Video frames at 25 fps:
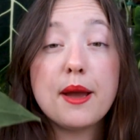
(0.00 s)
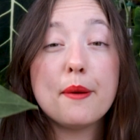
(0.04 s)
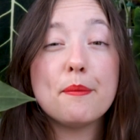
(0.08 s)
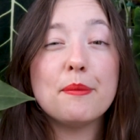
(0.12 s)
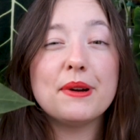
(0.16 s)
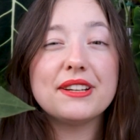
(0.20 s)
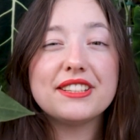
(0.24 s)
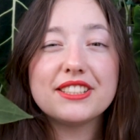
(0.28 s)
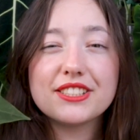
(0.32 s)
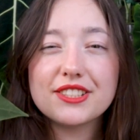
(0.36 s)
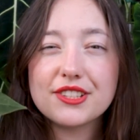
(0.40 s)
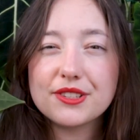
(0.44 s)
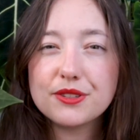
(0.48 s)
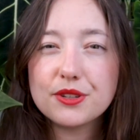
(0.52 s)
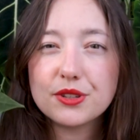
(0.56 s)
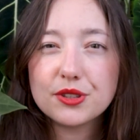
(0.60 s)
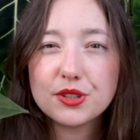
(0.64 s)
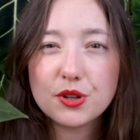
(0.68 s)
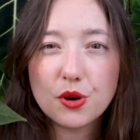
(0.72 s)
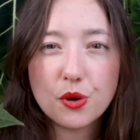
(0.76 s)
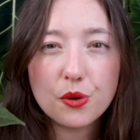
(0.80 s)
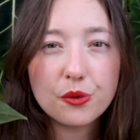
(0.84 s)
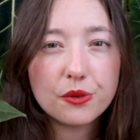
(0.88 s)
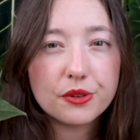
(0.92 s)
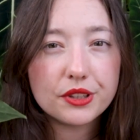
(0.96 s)
but it's not
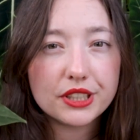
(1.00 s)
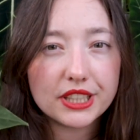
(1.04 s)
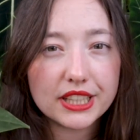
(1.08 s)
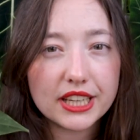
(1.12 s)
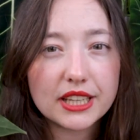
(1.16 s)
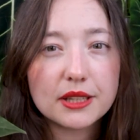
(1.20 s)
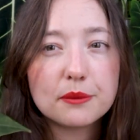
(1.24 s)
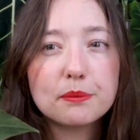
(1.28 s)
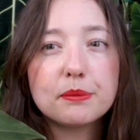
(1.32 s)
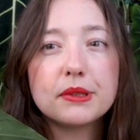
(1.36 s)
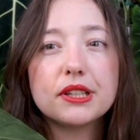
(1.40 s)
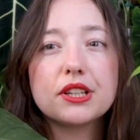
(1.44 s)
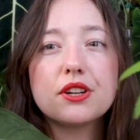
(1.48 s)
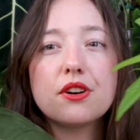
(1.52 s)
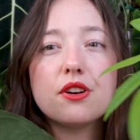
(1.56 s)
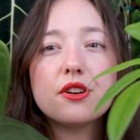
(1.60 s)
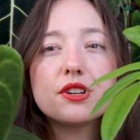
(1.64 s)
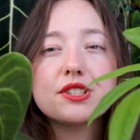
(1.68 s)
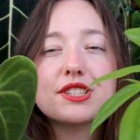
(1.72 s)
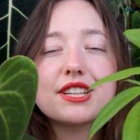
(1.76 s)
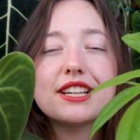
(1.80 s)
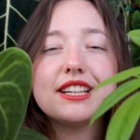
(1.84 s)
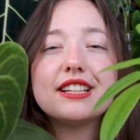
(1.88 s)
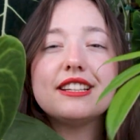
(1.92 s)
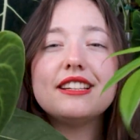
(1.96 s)
over yet
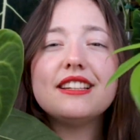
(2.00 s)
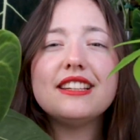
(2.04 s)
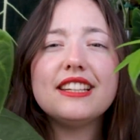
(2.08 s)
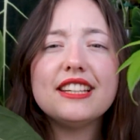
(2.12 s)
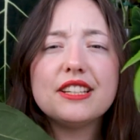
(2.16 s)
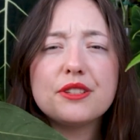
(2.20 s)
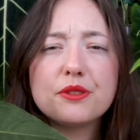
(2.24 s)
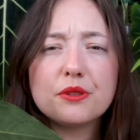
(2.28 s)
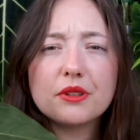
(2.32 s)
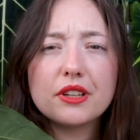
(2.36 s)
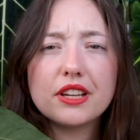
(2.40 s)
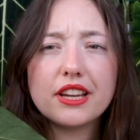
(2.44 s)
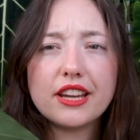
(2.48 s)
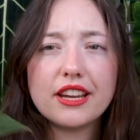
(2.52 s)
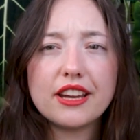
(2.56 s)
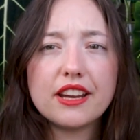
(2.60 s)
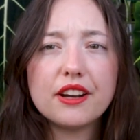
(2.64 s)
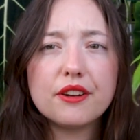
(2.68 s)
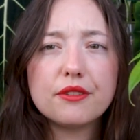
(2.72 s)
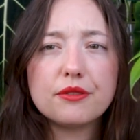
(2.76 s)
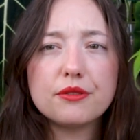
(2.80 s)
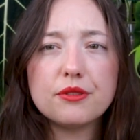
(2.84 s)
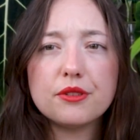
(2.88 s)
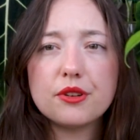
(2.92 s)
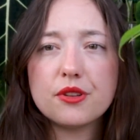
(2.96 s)
because I need to
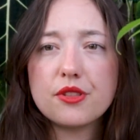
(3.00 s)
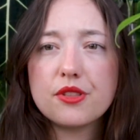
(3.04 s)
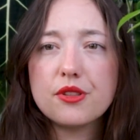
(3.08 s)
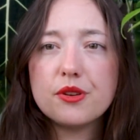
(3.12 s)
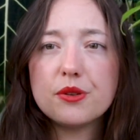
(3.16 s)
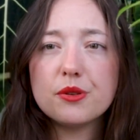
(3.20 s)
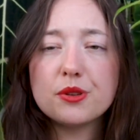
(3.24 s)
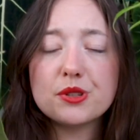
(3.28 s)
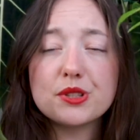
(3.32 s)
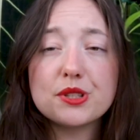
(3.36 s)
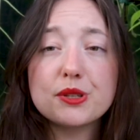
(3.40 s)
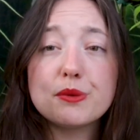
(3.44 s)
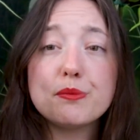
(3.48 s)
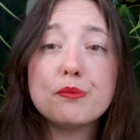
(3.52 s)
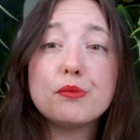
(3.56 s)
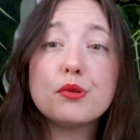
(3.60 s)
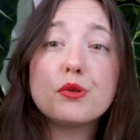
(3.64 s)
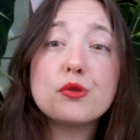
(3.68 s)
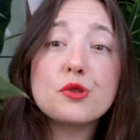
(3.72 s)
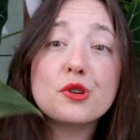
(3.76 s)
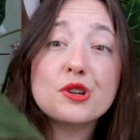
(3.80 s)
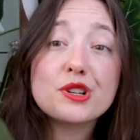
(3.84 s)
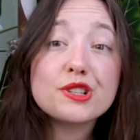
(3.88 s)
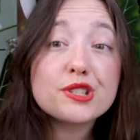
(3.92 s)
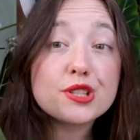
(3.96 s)
care for those
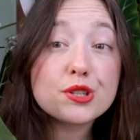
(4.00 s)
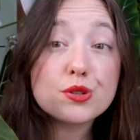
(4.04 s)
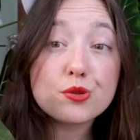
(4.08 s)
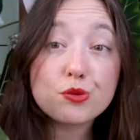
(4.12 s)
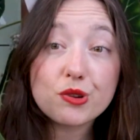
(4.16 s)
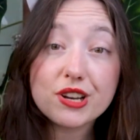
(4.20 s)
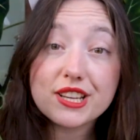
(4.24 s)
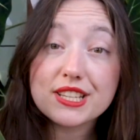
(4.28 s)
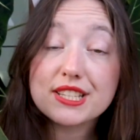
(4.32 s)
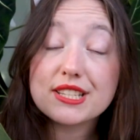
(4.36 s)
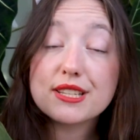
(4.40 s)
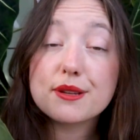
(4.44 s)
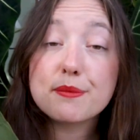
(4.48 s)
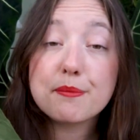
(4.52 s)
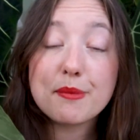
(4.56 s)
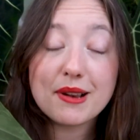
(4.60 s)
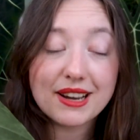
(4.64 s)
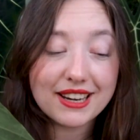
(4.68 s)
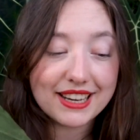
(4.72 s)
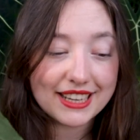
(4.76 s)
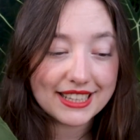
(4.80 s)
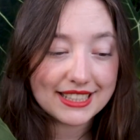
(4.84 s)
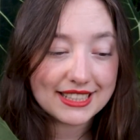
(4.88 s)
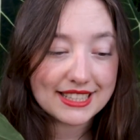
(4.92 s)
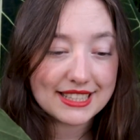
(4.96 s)
poor stressed
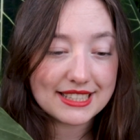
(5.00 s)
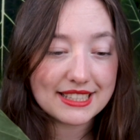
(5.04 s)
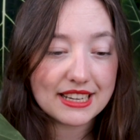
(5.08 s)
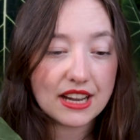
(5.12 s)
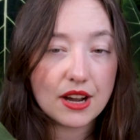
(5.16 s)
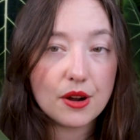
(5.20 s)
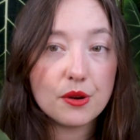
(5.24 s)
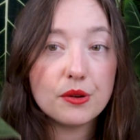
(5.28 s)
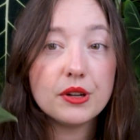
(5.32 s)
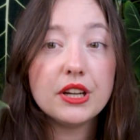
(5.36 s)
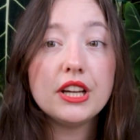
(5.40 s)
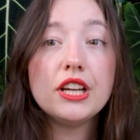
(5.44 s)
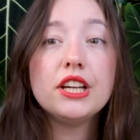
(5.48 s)
plants now.